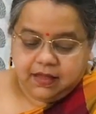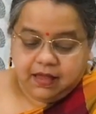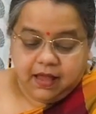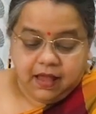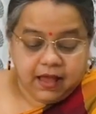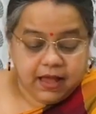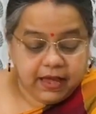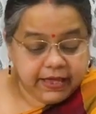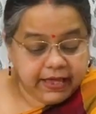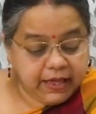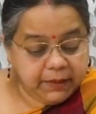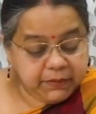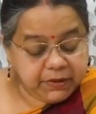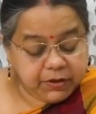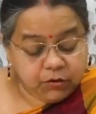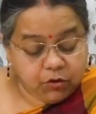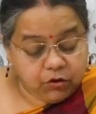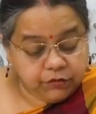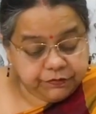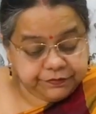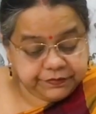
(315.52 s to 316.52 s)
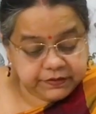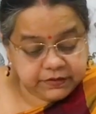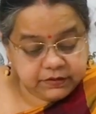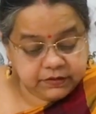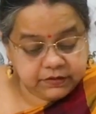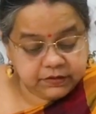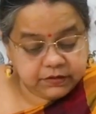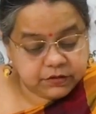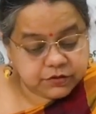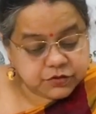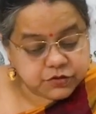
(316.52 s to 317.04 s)
I am an
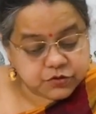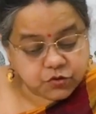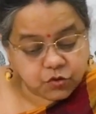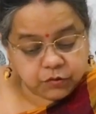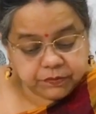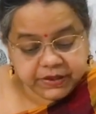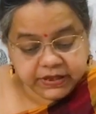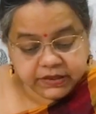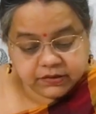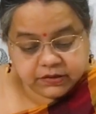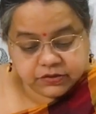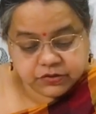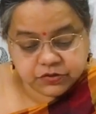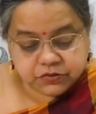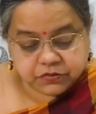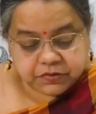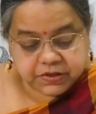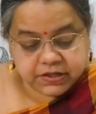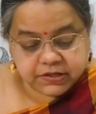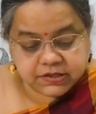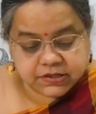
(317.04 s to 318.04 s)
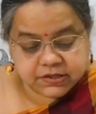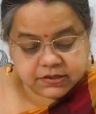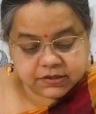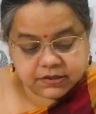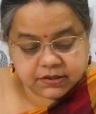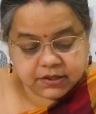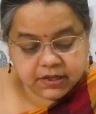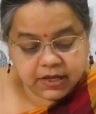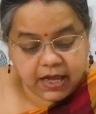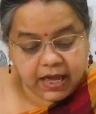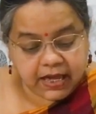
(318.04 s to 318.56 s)
orphan roaming the street.
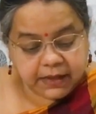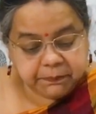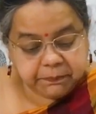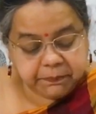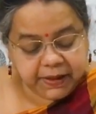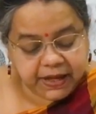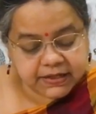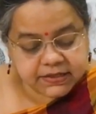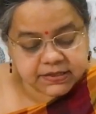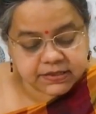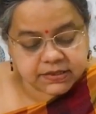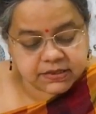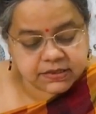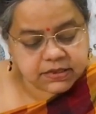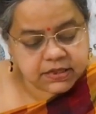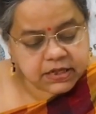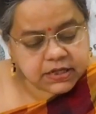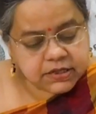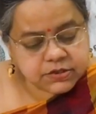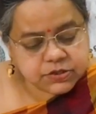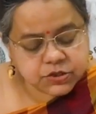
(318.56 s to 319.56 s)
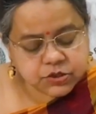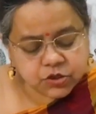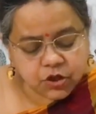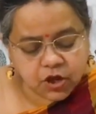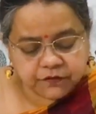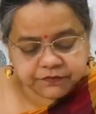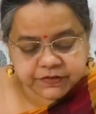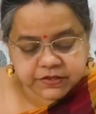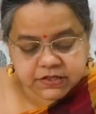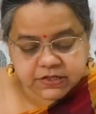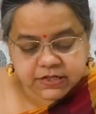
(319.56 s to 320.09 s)
I pattern
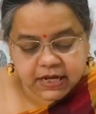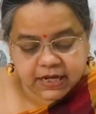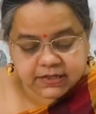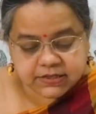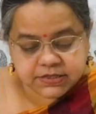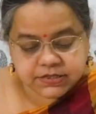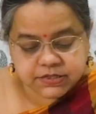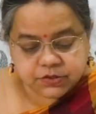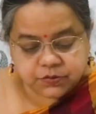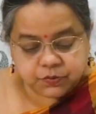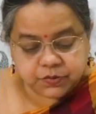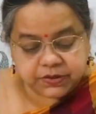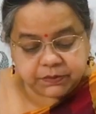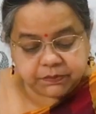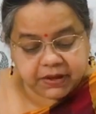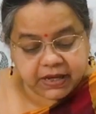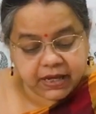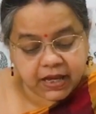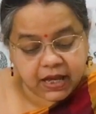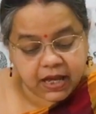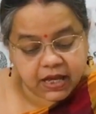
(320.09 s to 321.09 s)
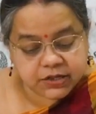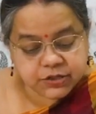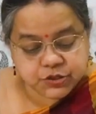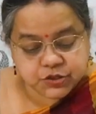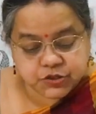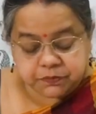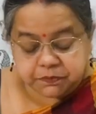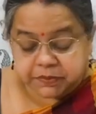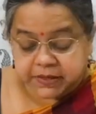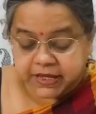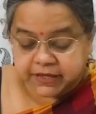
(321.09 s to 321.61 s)
soft dust with my
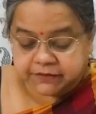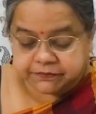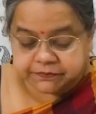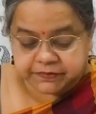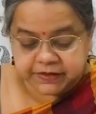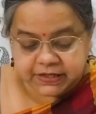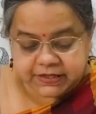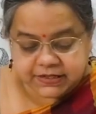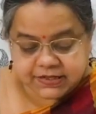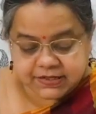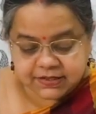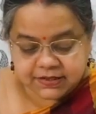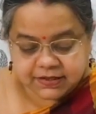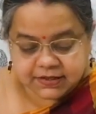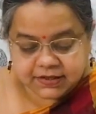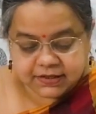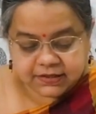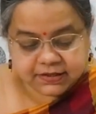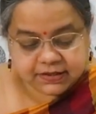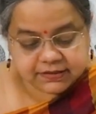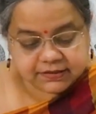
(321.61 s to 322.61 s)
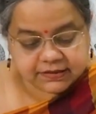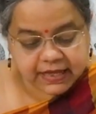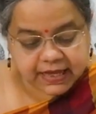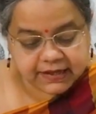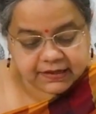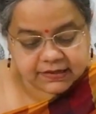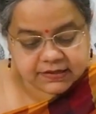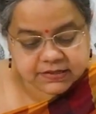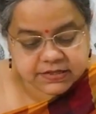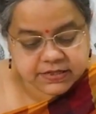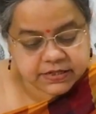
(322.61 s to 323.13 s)
hushed bare feet. The
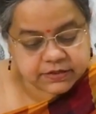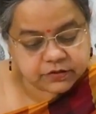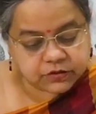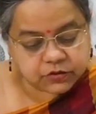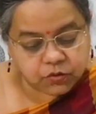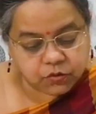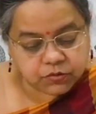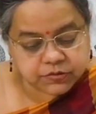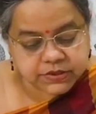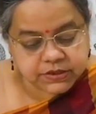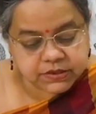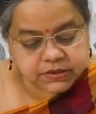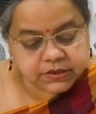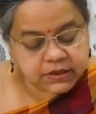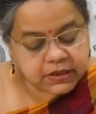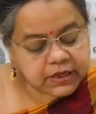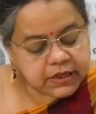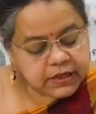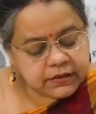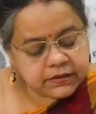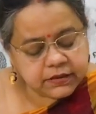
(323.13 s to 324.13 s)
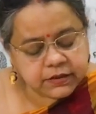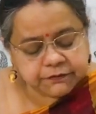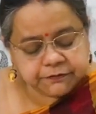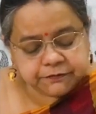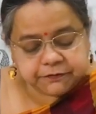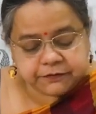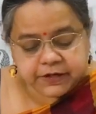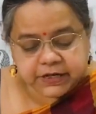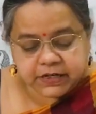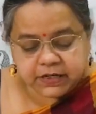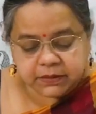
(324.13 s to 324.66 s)
silence is golden, the
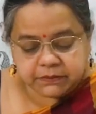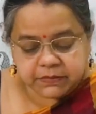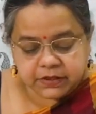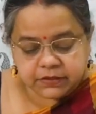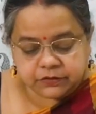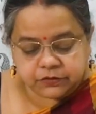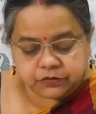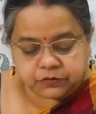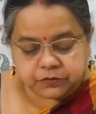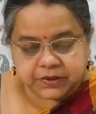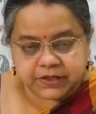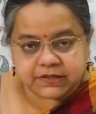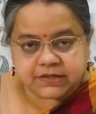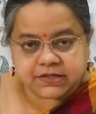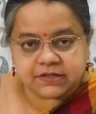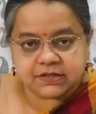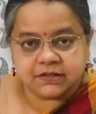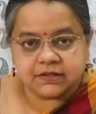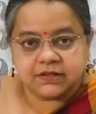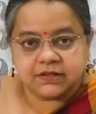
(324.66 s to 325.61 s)
freedom is sweet.